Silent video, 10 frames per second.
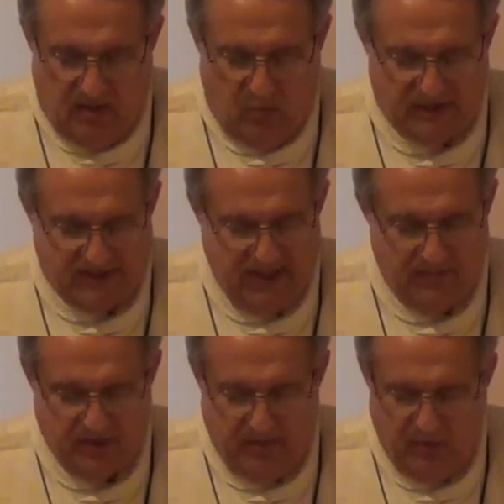What
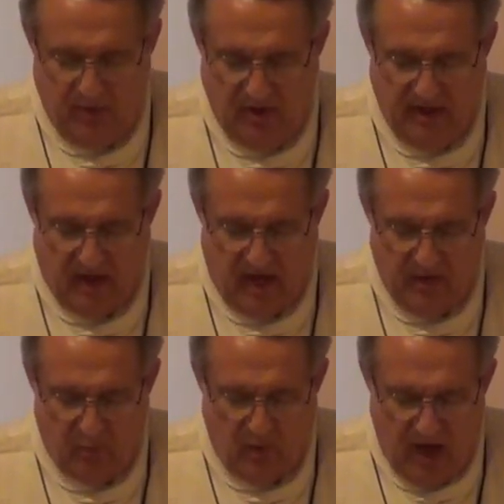seems to be really
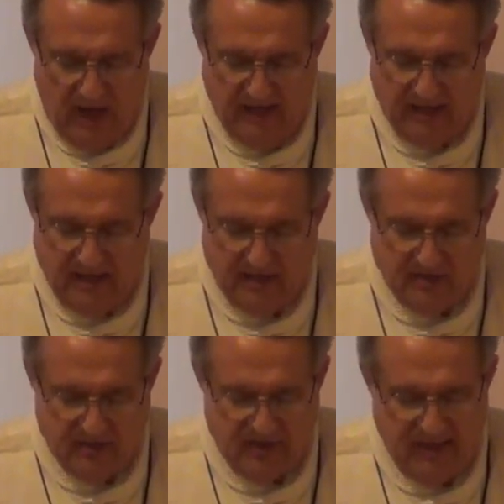ironic
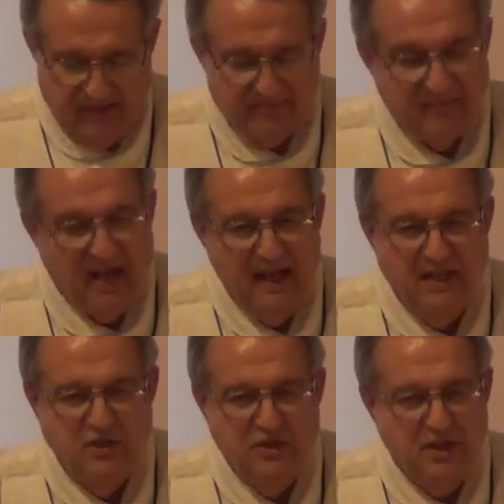is, is that I
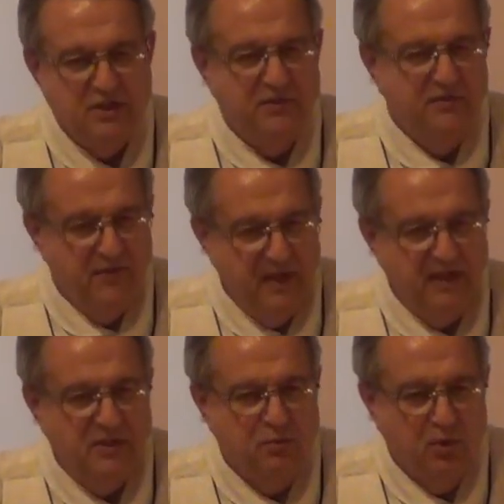had just
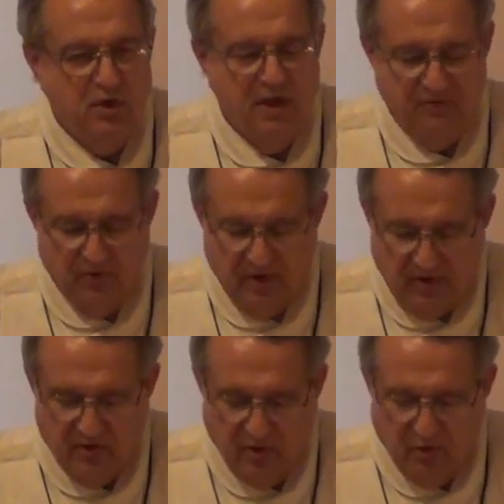finished working for
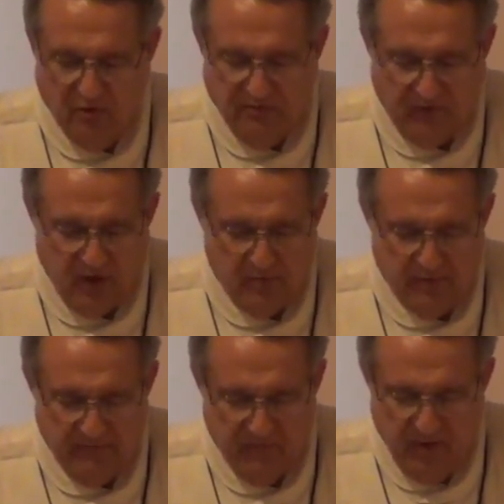another local
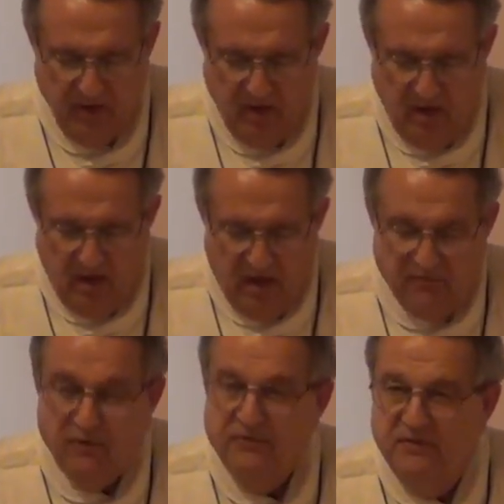farmer
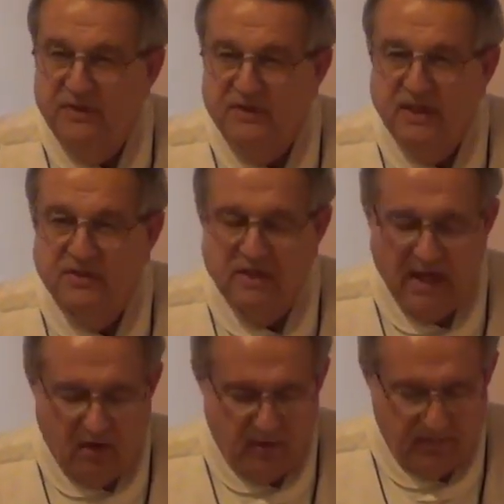for 50 cents an
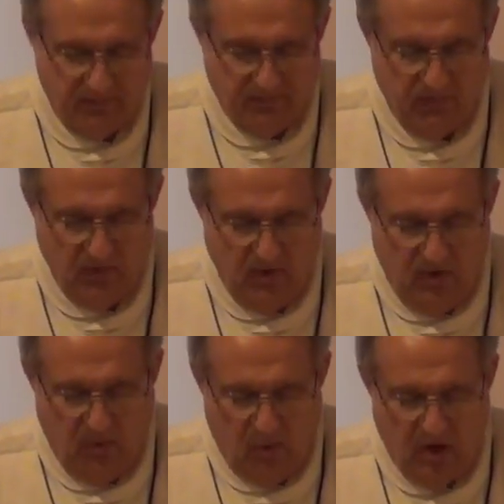hour,
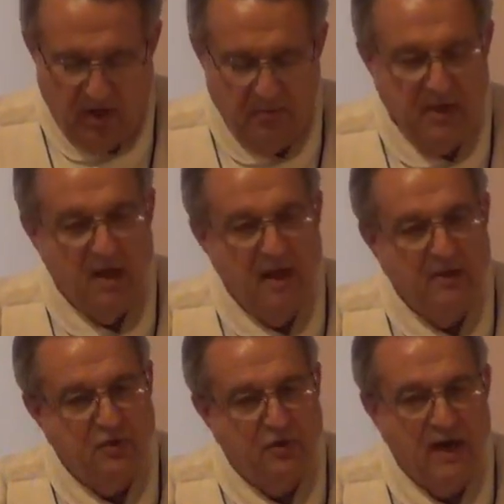walking behind
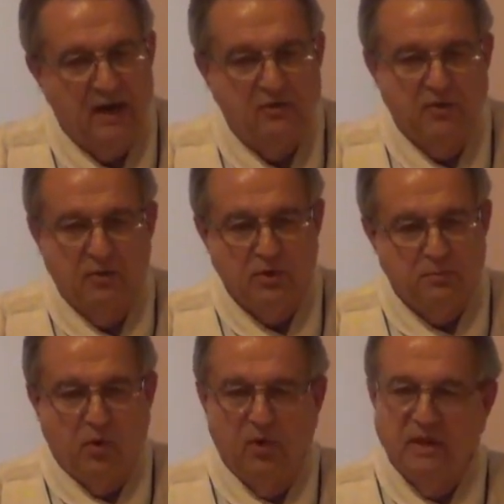a tractor that was
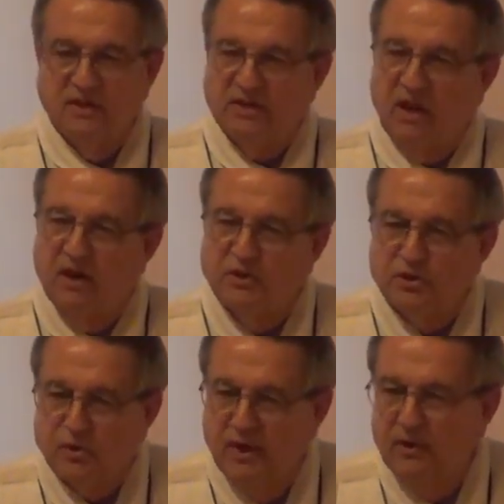pulling this large
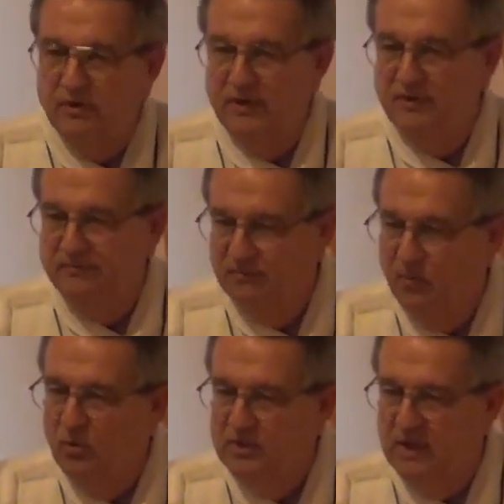trailer, and
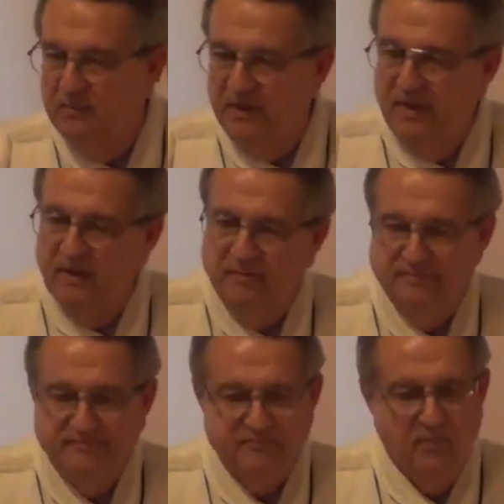what was I picking up?
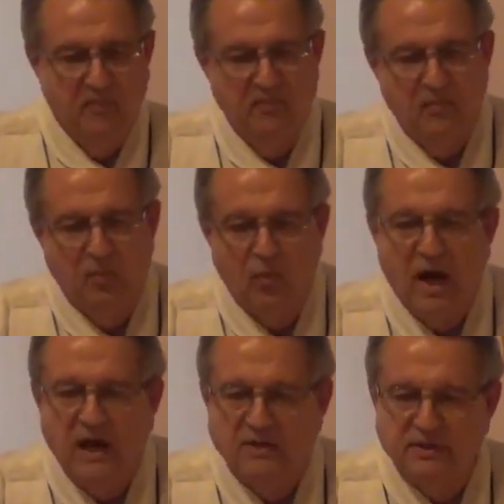
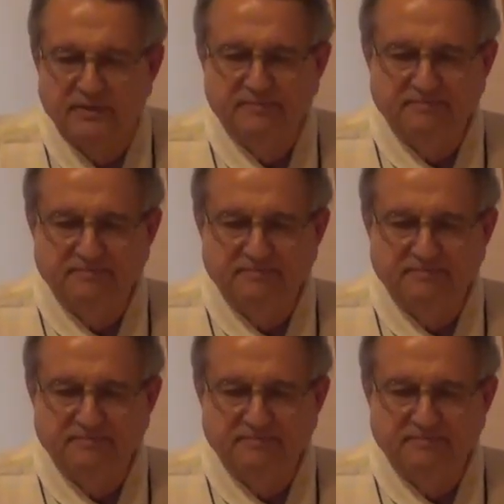Rocks.